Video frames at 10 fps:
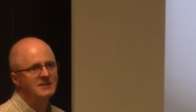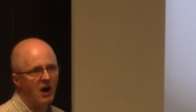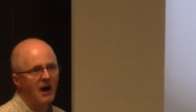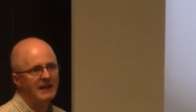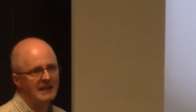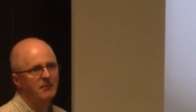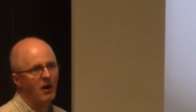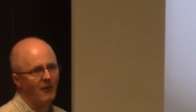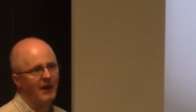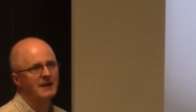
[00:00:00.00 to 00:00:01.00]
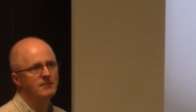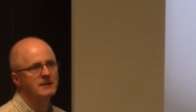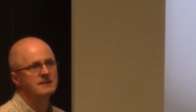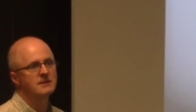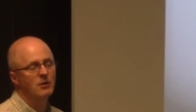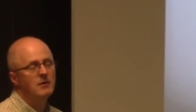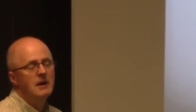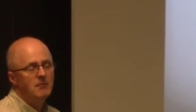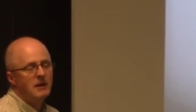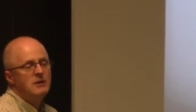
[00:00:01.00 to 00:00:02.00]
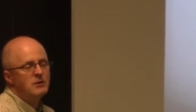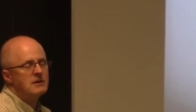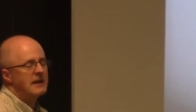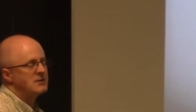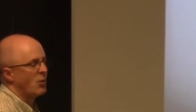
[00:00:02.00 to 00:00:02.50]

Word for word: talking about randomness. So, but you can, it's